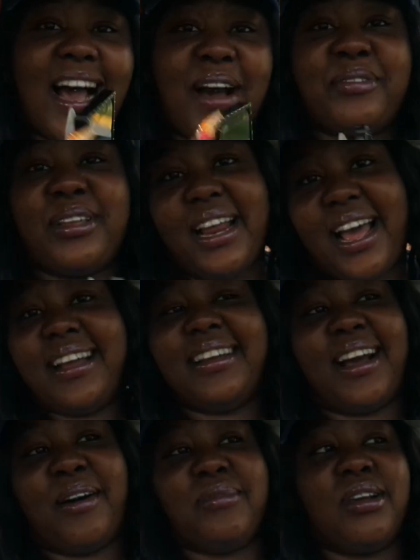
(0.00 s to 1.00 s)
After that,
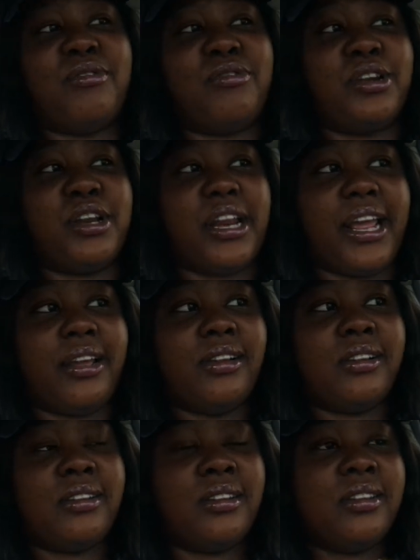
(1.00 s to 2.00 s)
I'm done for the day.
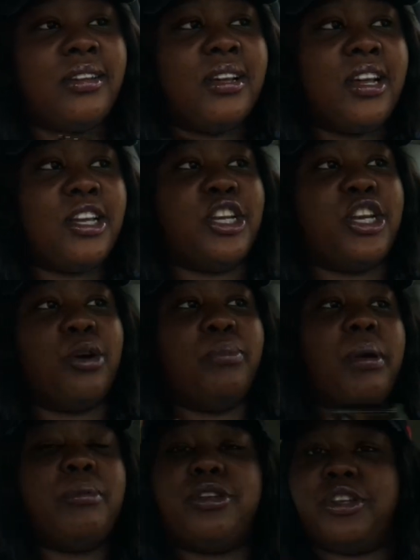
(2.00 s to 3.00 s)
You know,
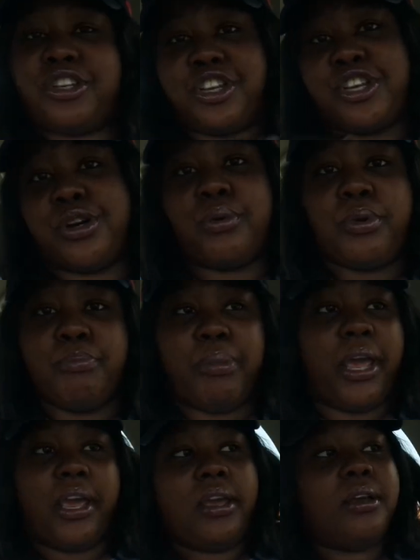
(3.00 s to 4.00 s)
maybe just chill with
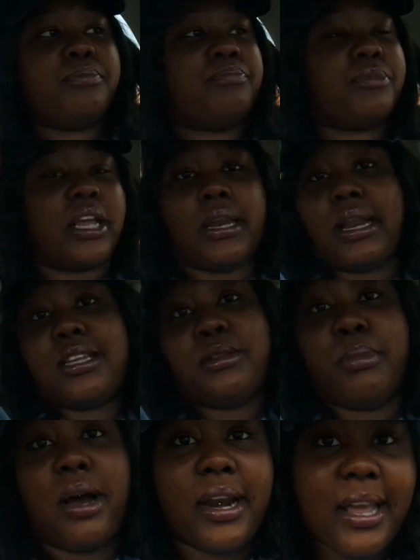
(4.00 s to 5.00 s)
Bae, and that's
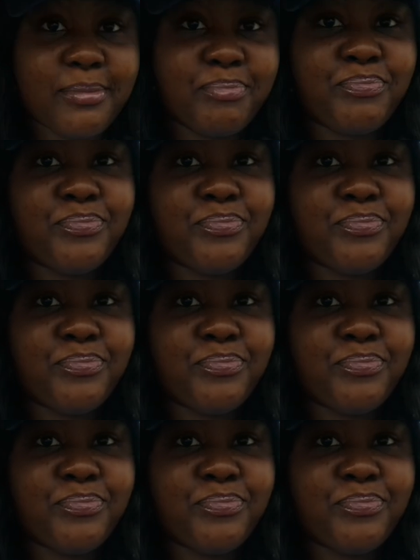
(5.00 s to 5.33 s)
about it.